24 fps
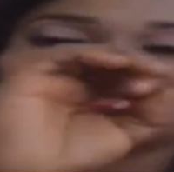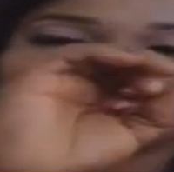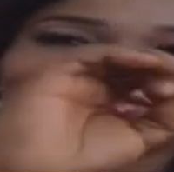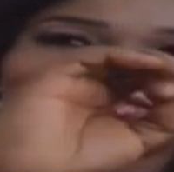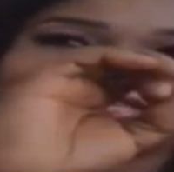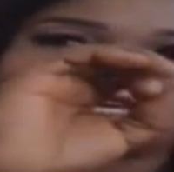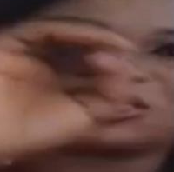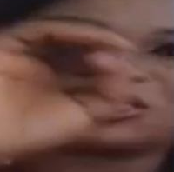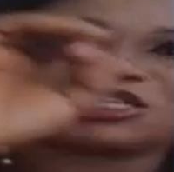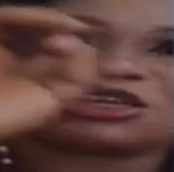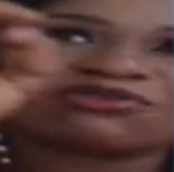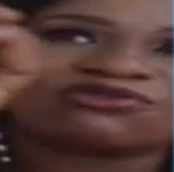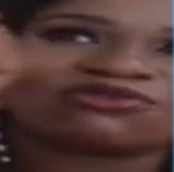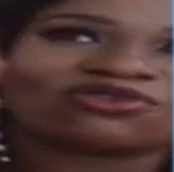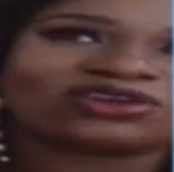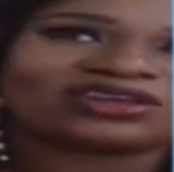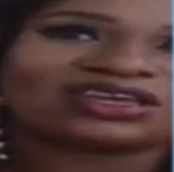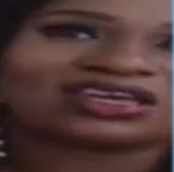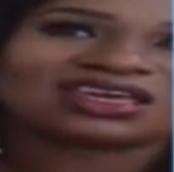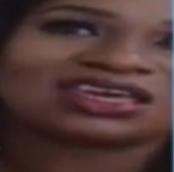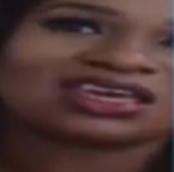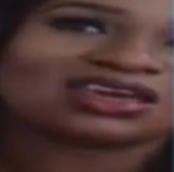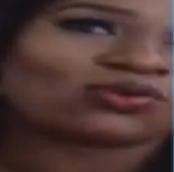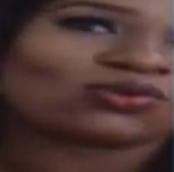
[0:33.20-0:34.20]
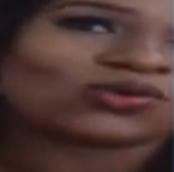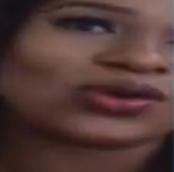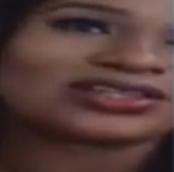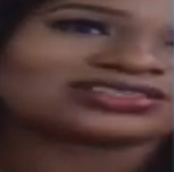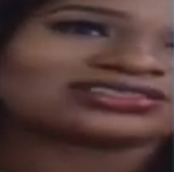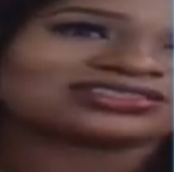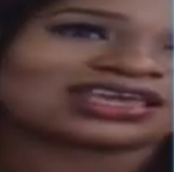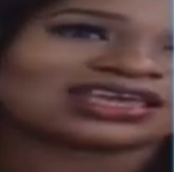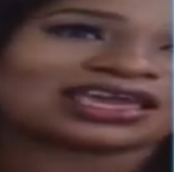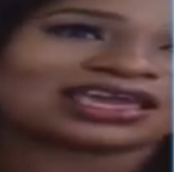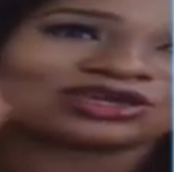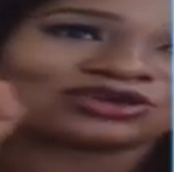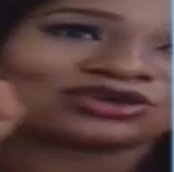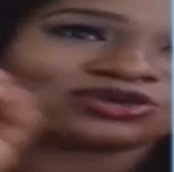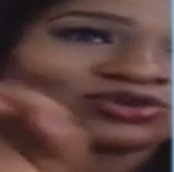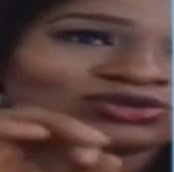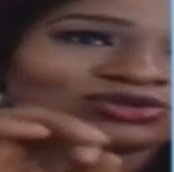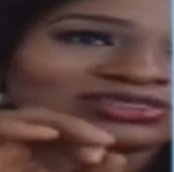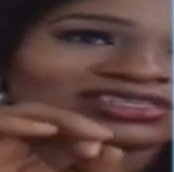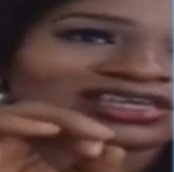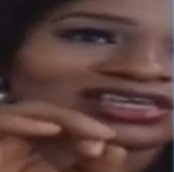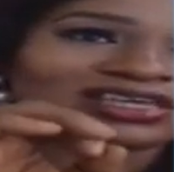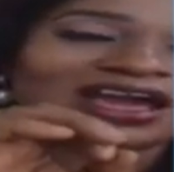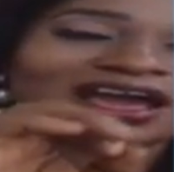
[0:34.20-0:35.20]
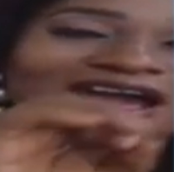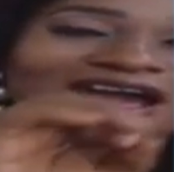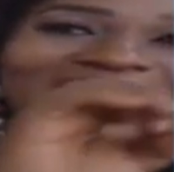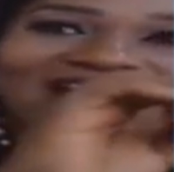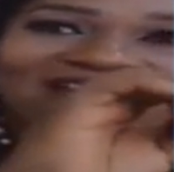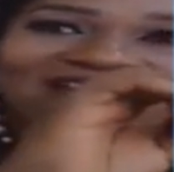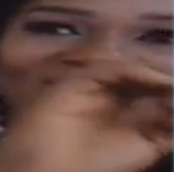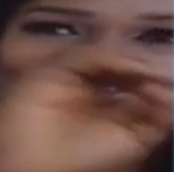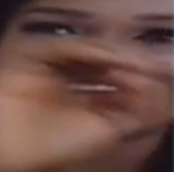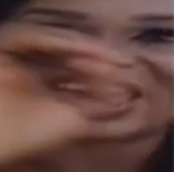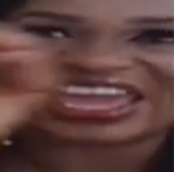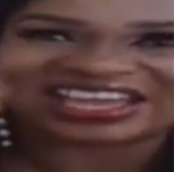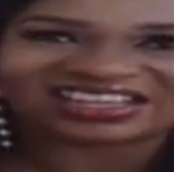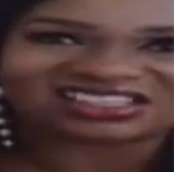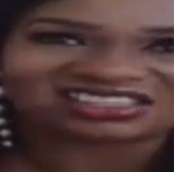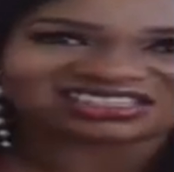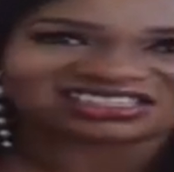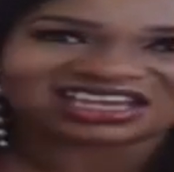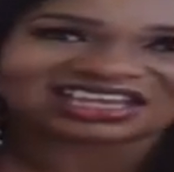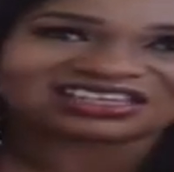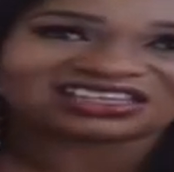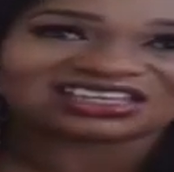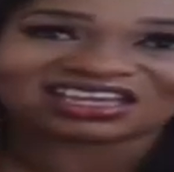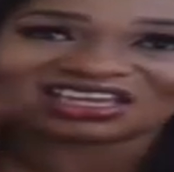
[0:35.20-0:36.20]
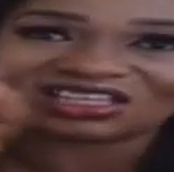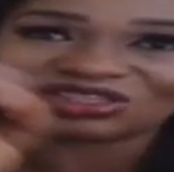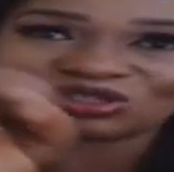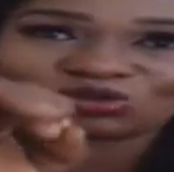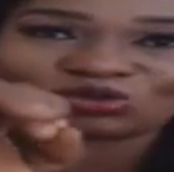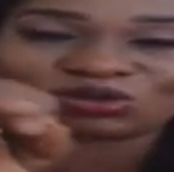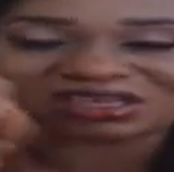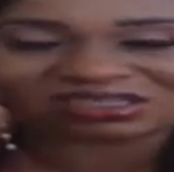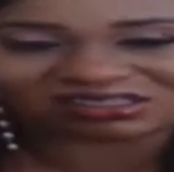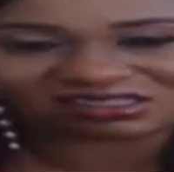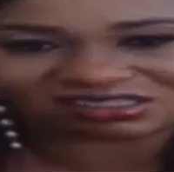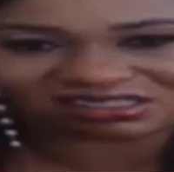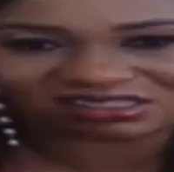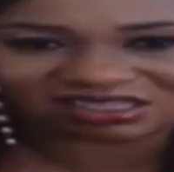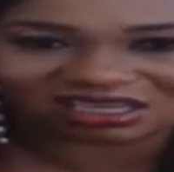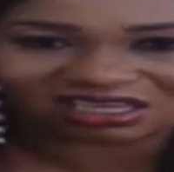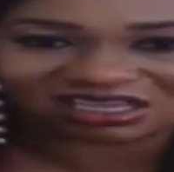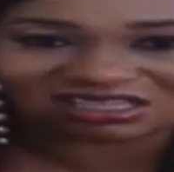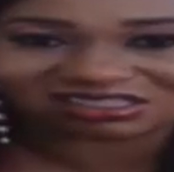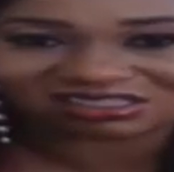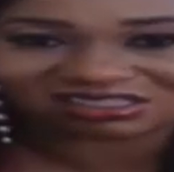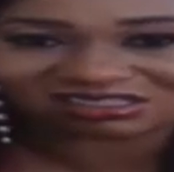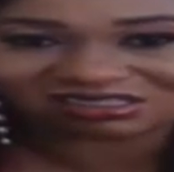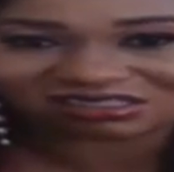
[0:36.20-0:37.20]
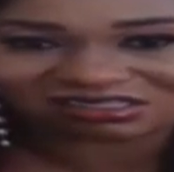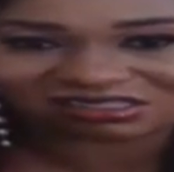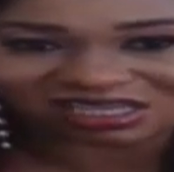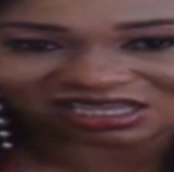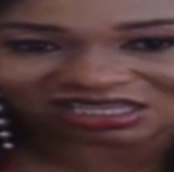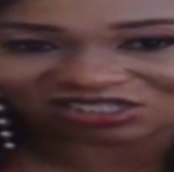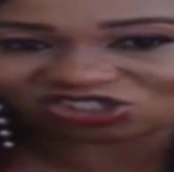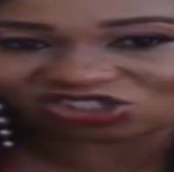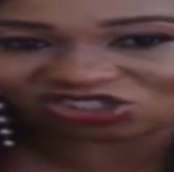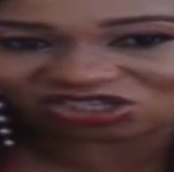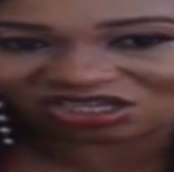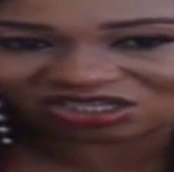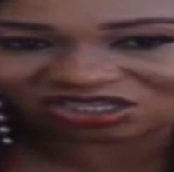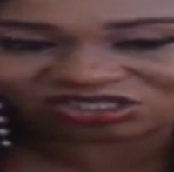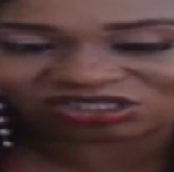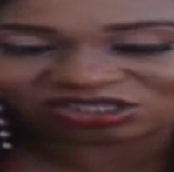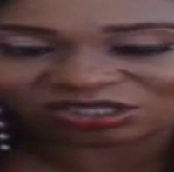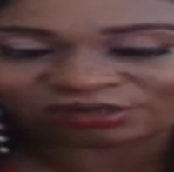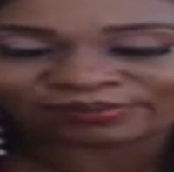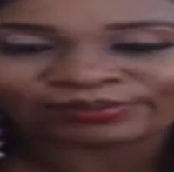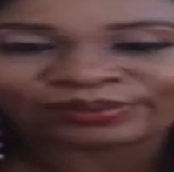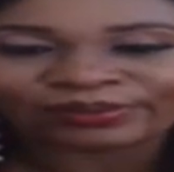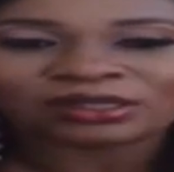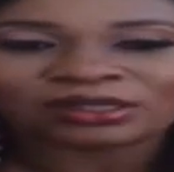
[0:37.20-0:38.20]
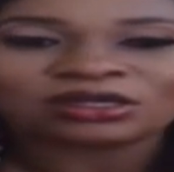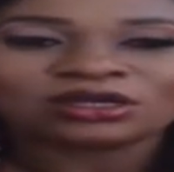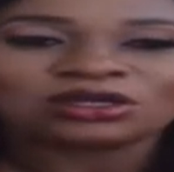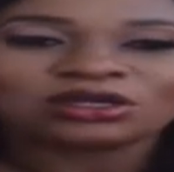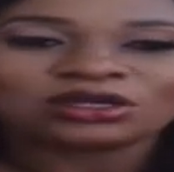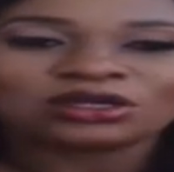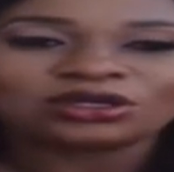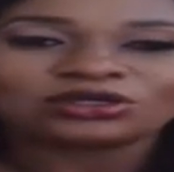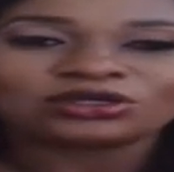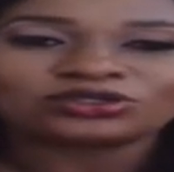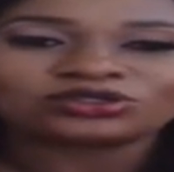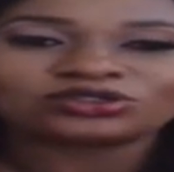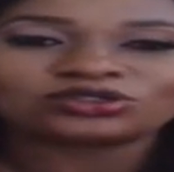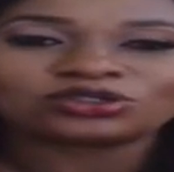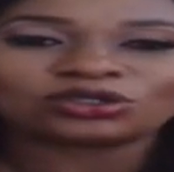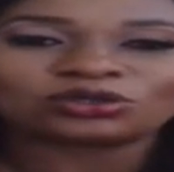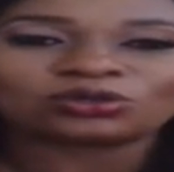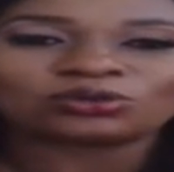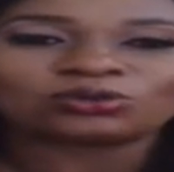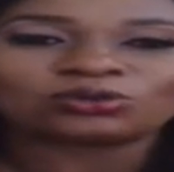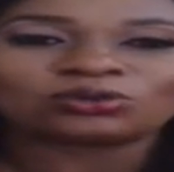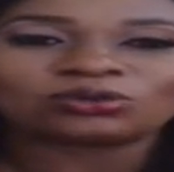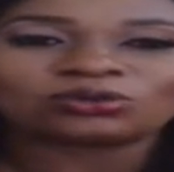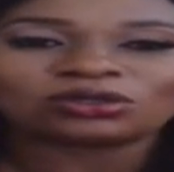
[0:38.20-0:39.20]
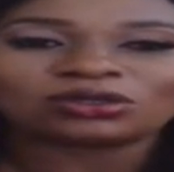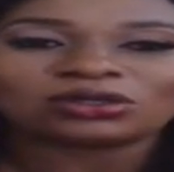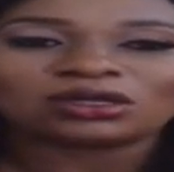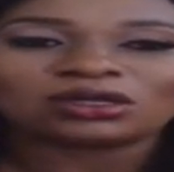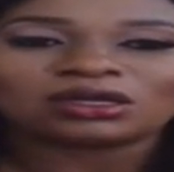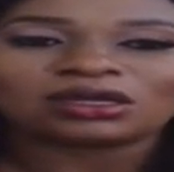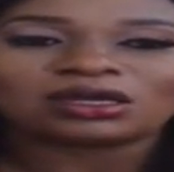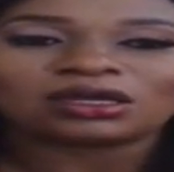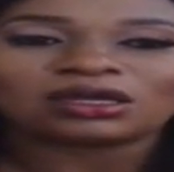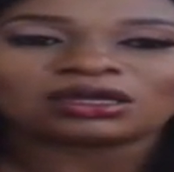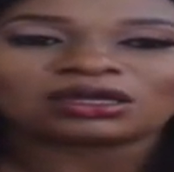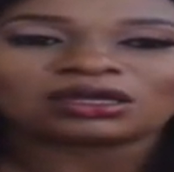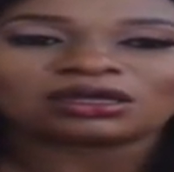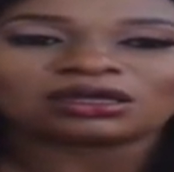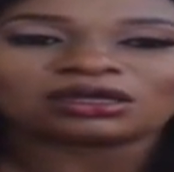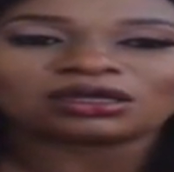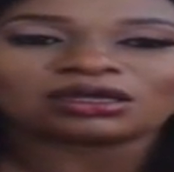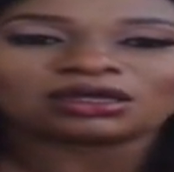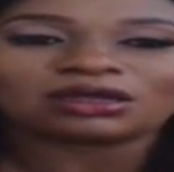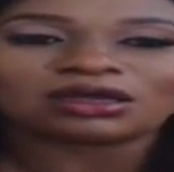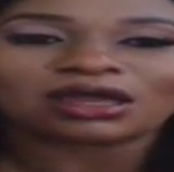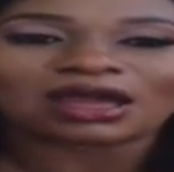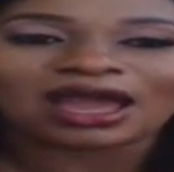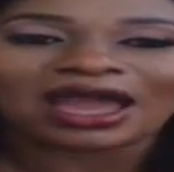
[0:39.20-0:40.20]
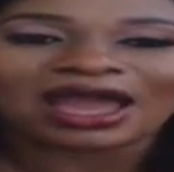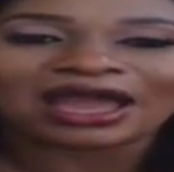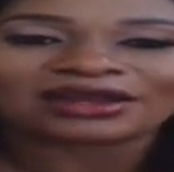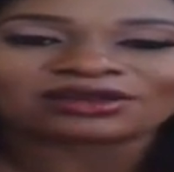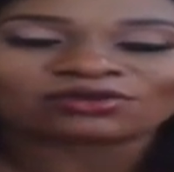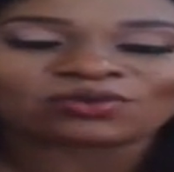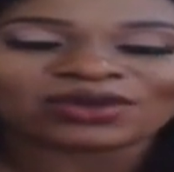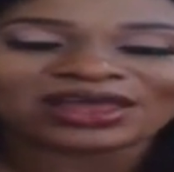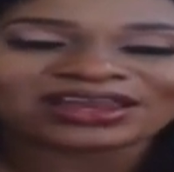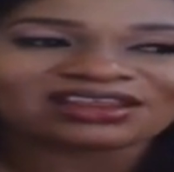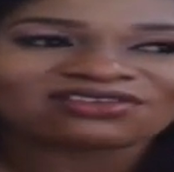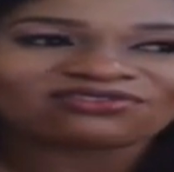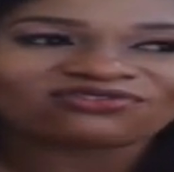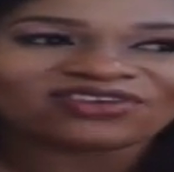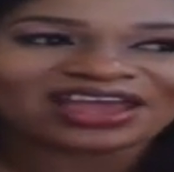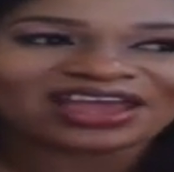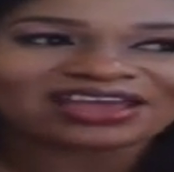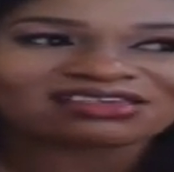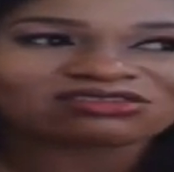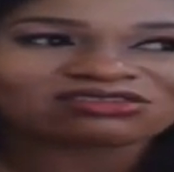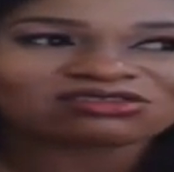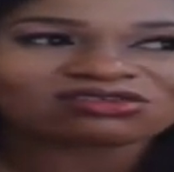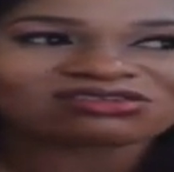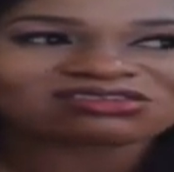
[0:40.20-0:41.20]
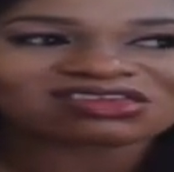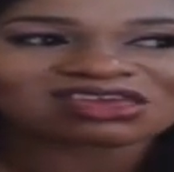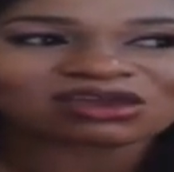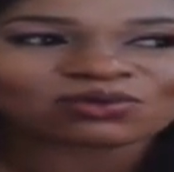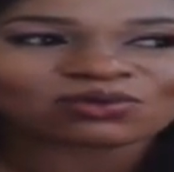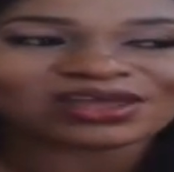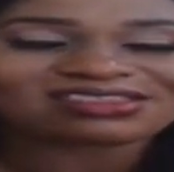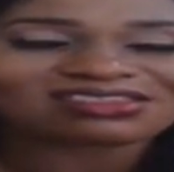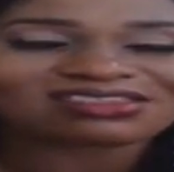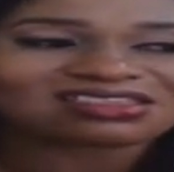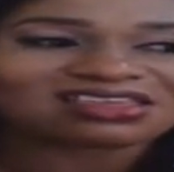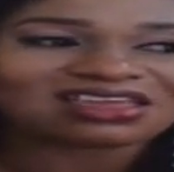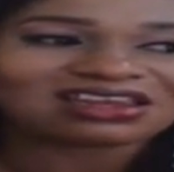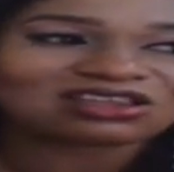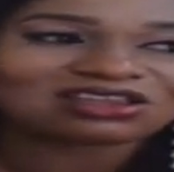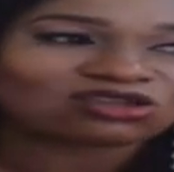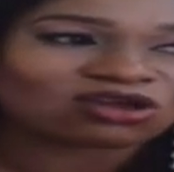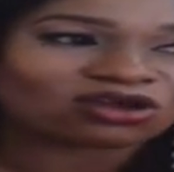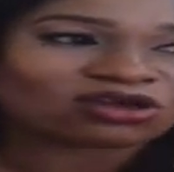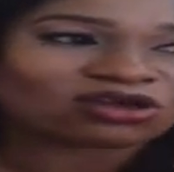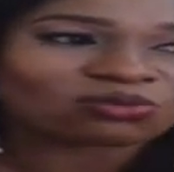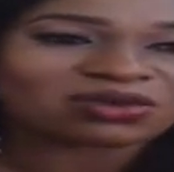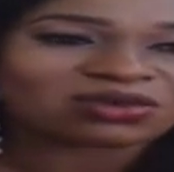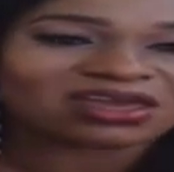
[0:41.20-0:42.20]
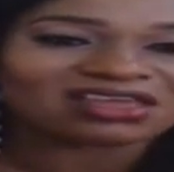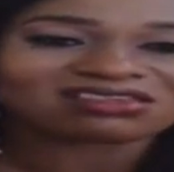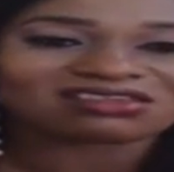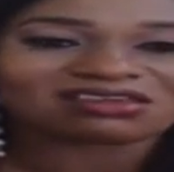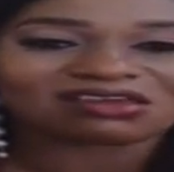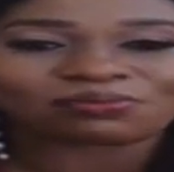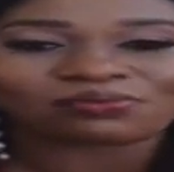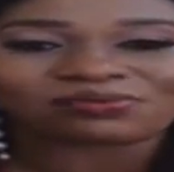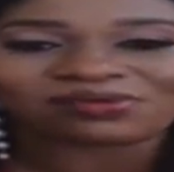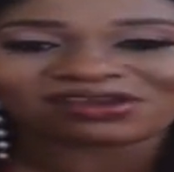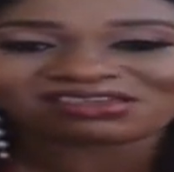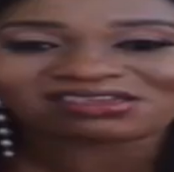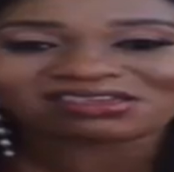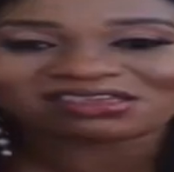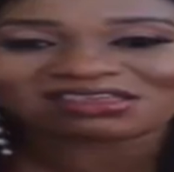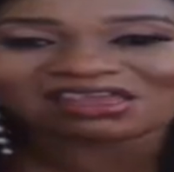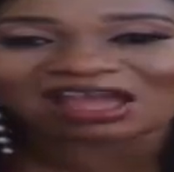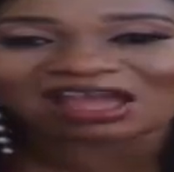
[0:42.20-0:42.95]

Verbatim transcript: searching for the keywords a user have entered into a search engine. So, and when it finds those keywords in any document, it brings it